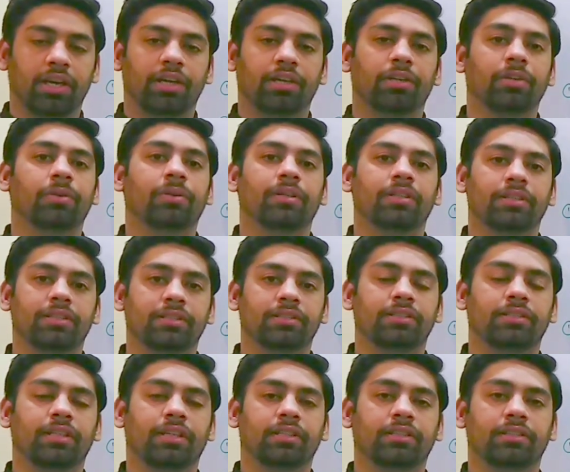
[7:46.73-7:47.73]
During this
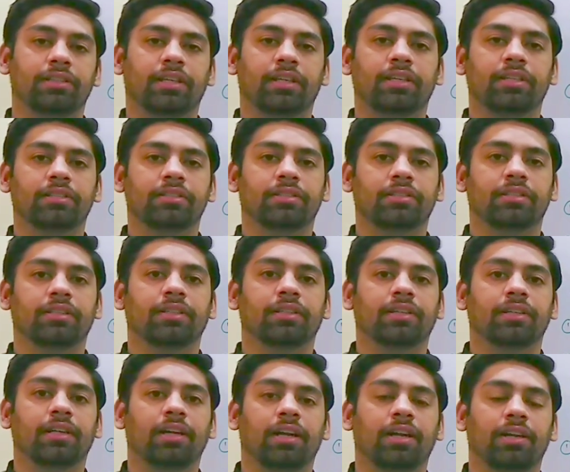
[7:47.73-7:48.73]
stage, there is
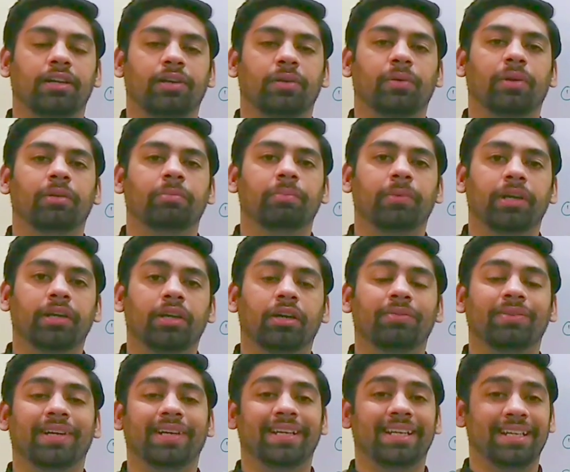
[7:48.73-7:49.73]
a development
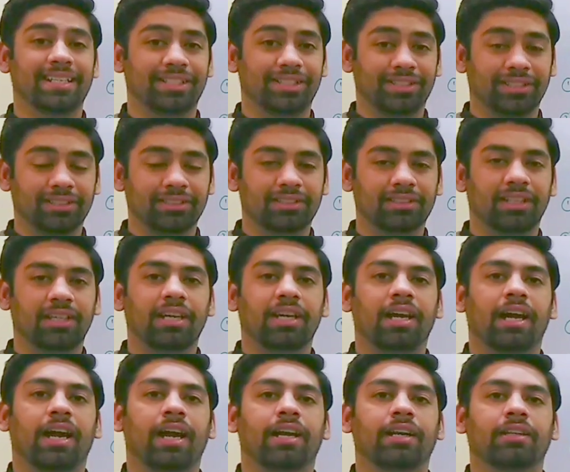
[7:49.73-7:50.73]
of adhesions,
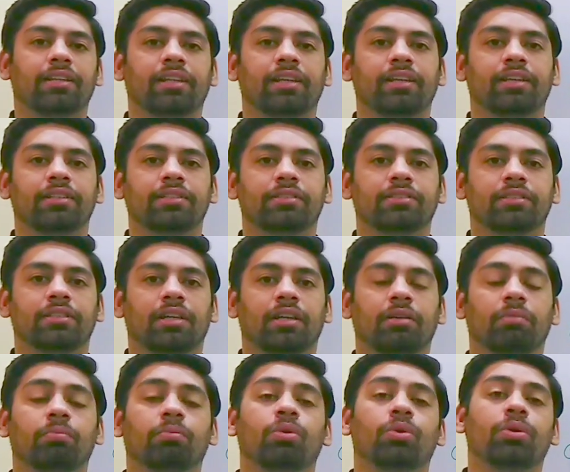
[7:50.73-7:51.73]
and there is
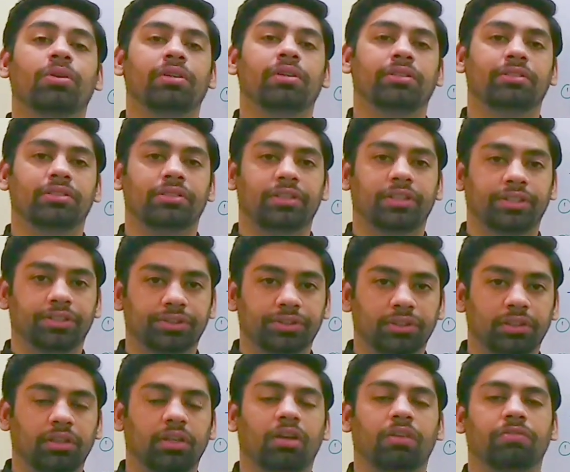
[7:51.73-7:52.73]
more
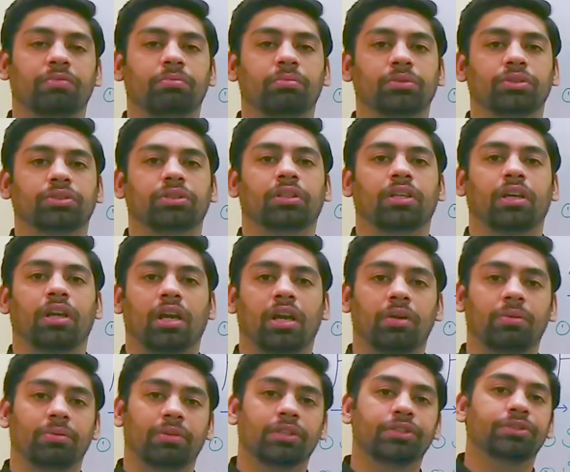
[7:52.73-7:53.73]
restriction of motion
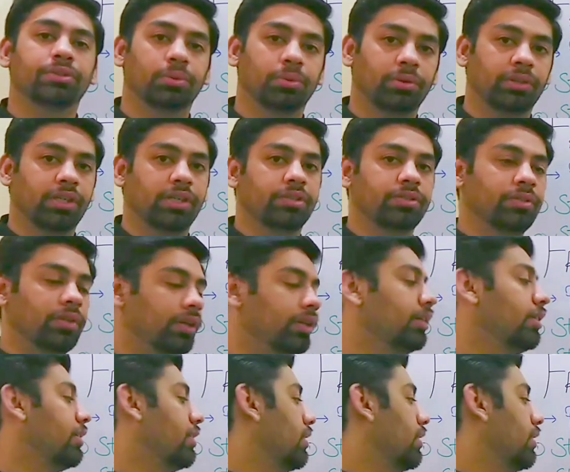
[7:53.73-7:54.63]
around the shoulder joint.